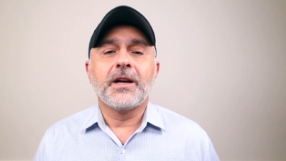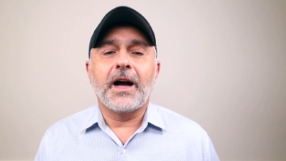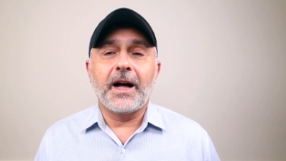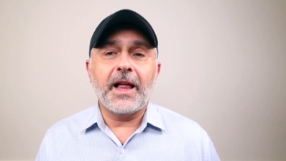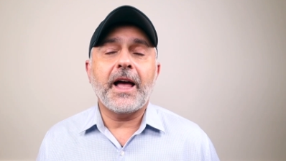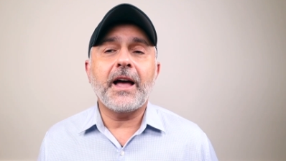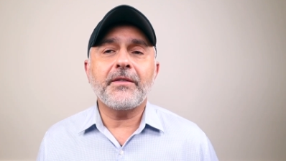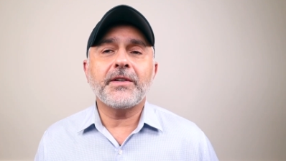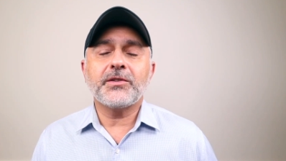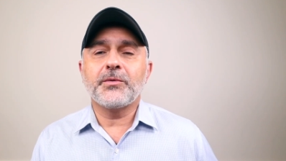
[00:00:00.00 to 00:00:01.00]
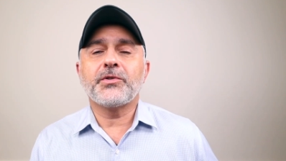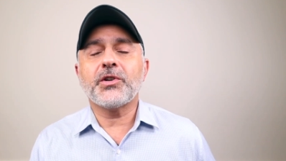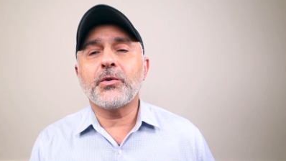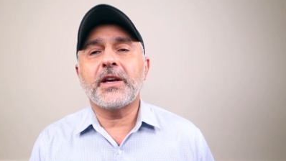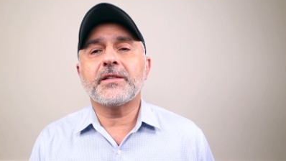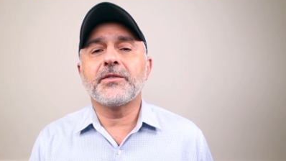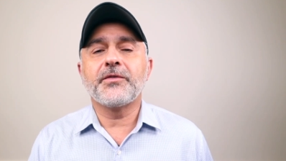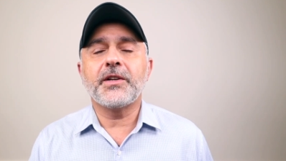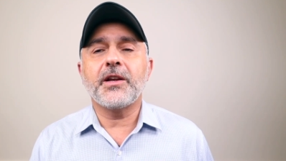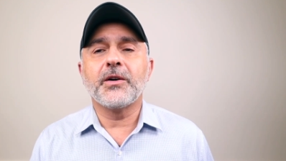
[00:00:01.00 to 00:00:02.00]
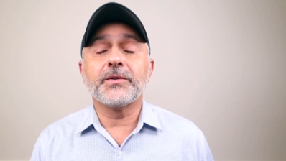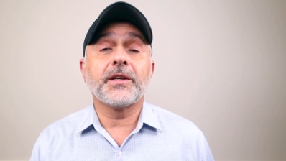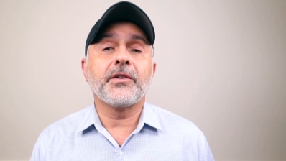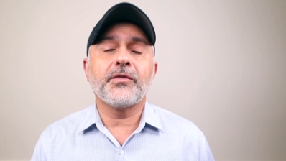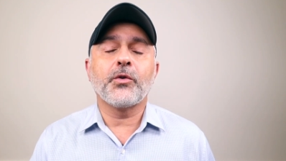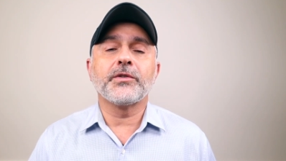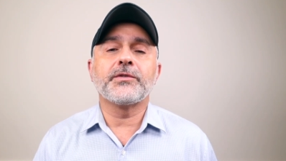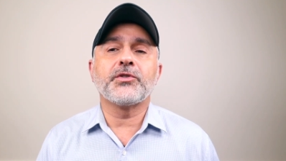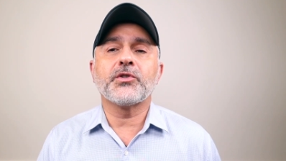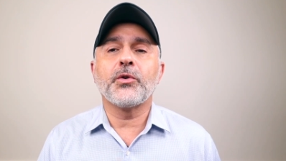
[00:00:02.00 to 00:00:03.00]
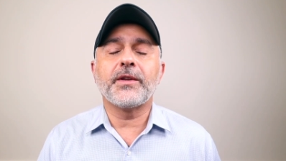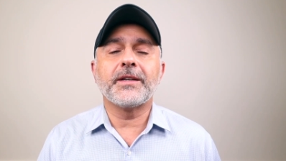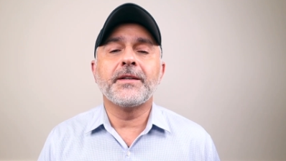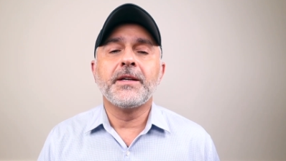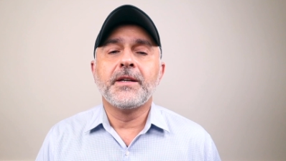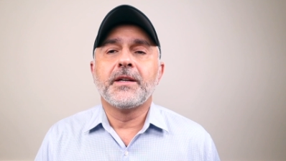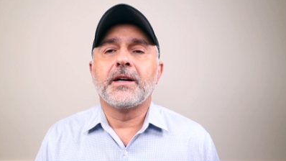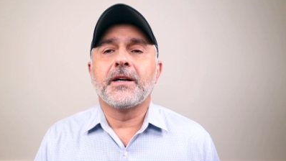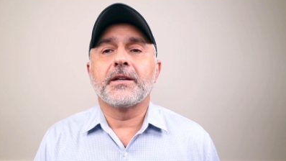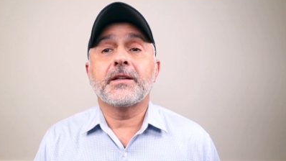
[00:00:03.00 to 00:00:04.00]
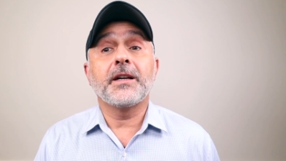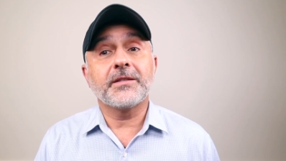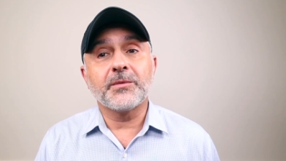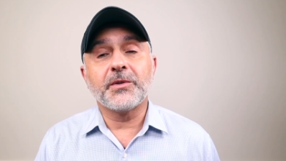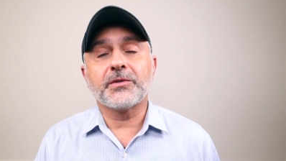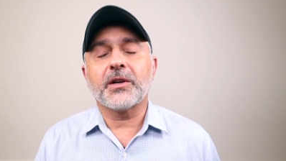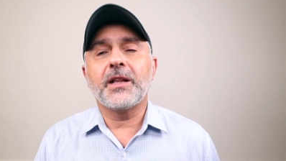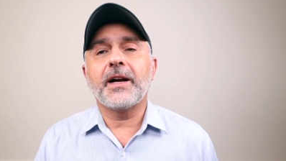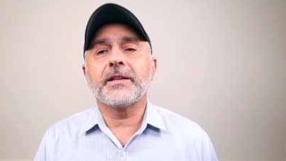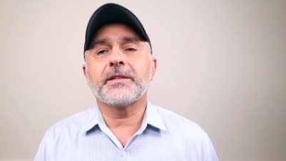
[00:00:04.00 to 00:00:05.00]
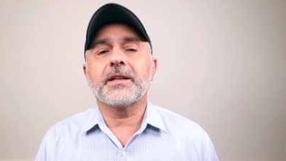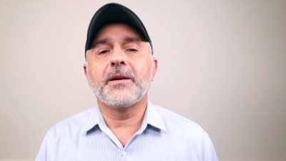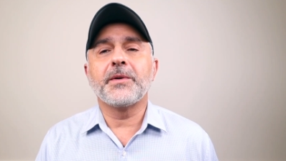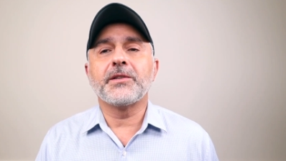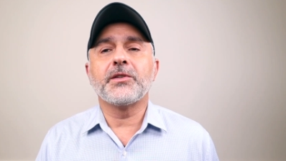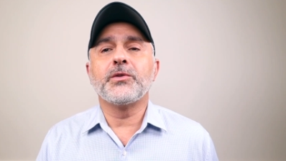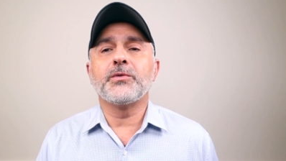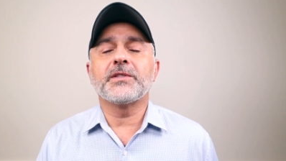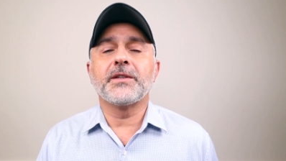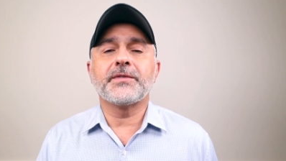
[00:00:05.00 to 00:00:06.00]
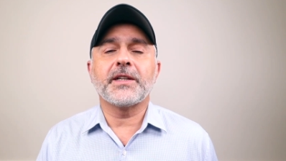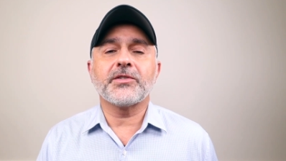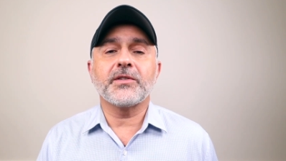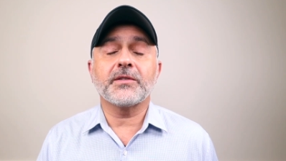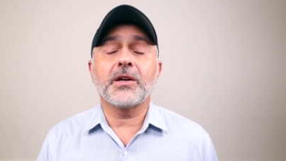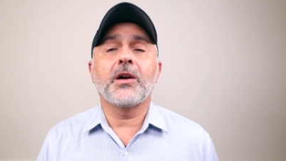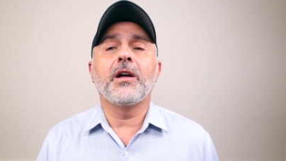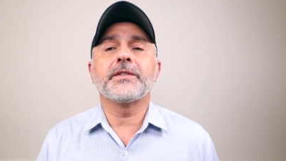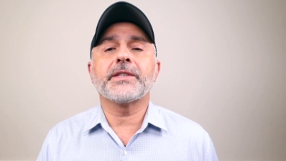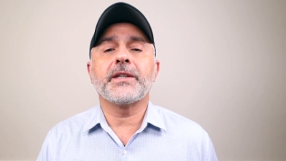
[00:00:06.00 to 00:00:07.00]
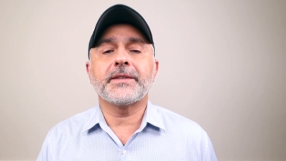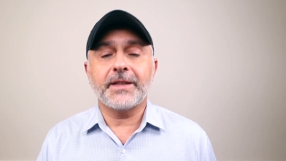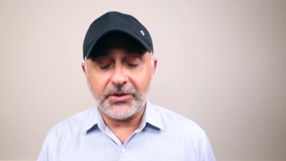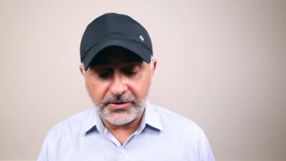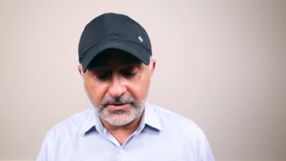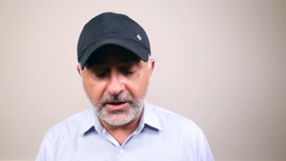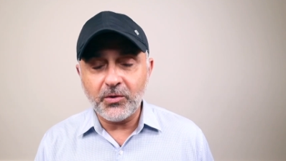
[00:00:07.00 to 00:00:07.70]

I'll have it to showcase in videos and then of course to show the uh, customers or clients that come in to do sniff sessions and consult sessions.